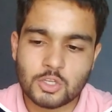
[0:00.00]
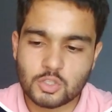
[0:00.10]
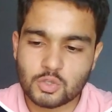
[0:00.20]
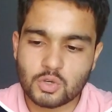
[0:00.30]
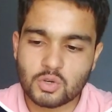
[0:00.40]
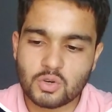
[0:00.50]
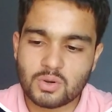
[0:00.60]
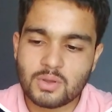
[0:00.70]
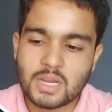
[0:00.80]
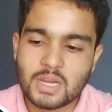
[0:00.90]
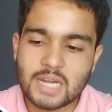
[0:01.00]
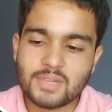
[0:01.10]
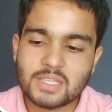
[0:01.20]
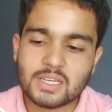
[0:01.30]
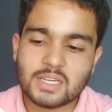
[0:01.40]
So it
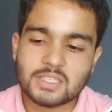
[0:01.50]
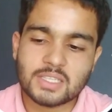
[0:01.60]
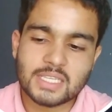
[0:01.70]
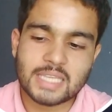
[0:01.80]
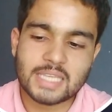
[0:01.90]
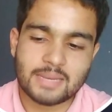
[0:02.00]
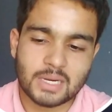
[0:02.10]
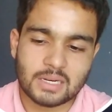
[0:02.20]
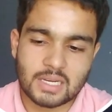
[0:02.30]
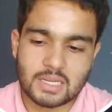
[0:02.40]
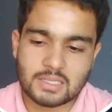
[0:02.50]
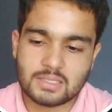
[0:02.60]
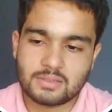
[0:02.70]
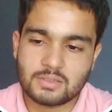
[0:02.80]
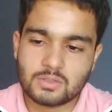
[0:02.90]
will search in this animal class.